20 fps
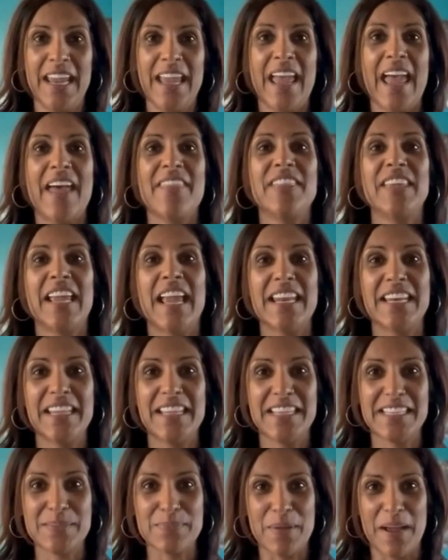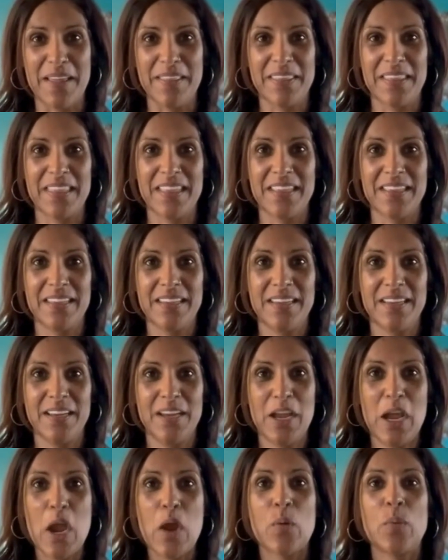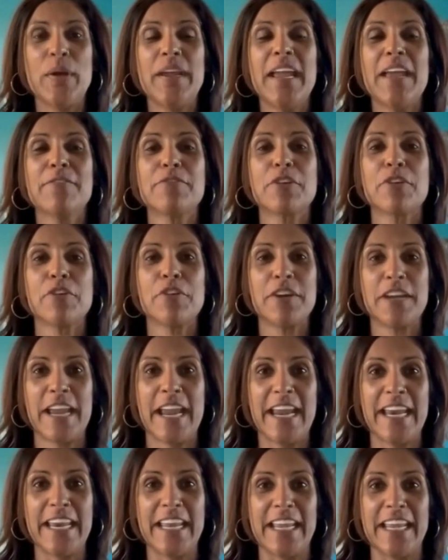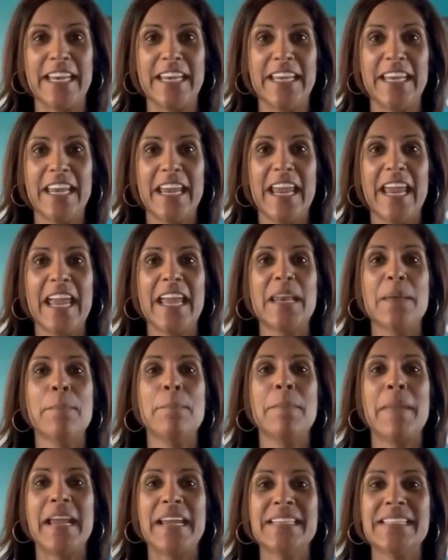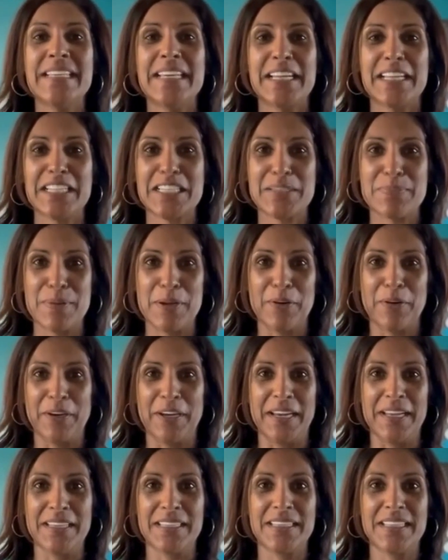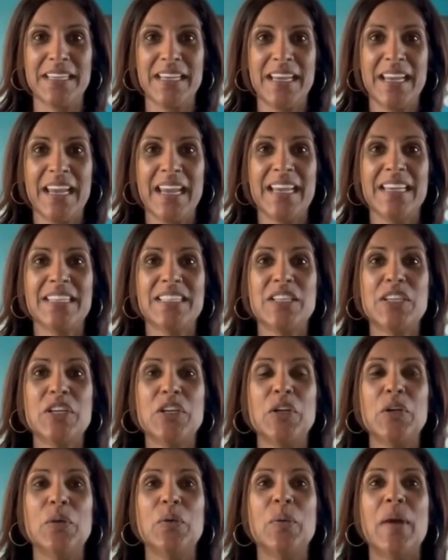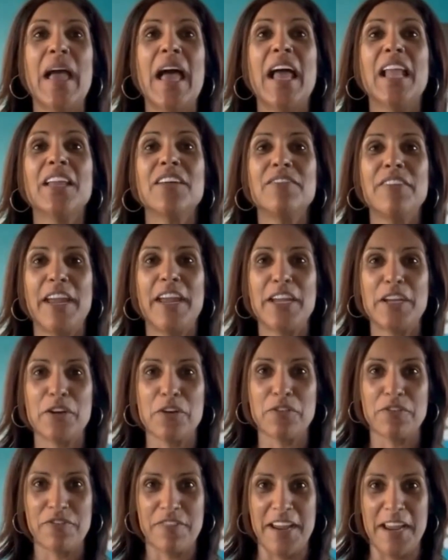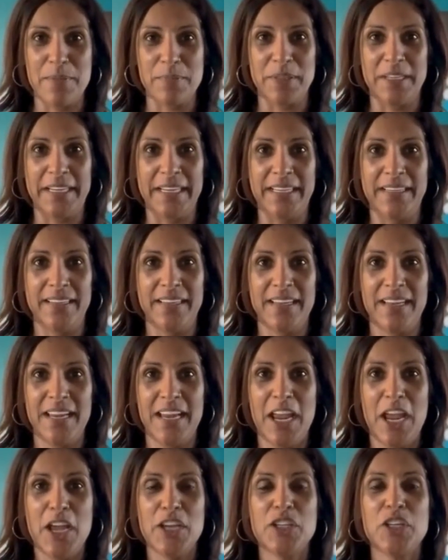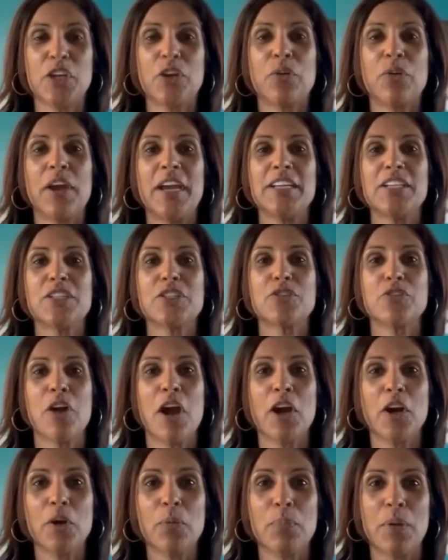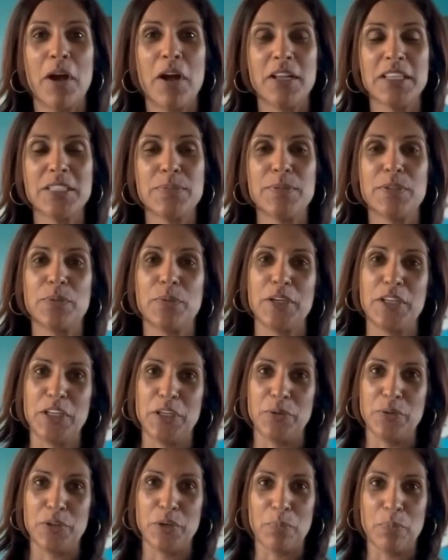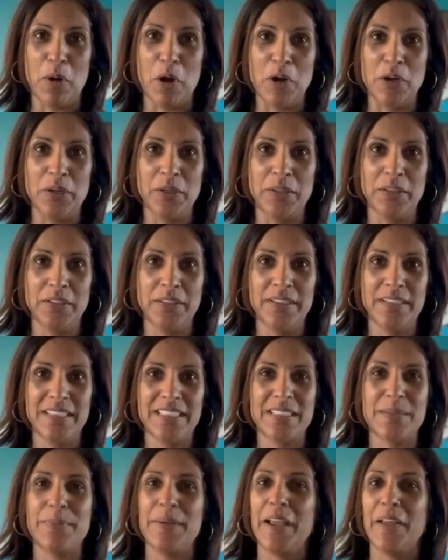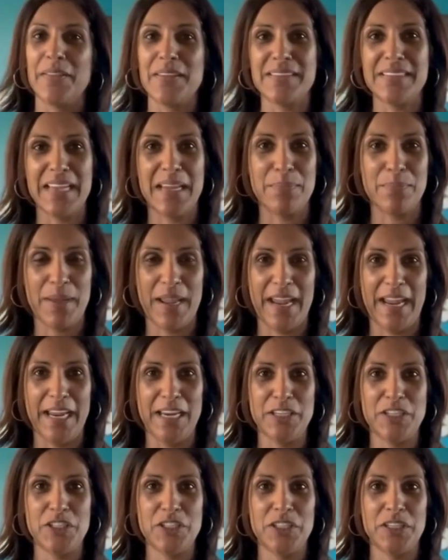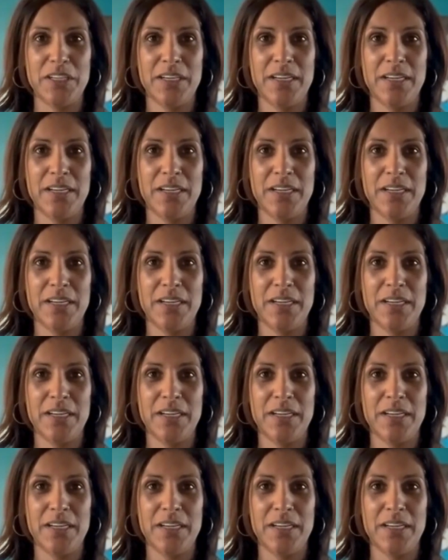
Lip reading: at the end of this month. We have created an amazing experience to elevate your family, to create stronger bonds between you and your partner, to be on the same page,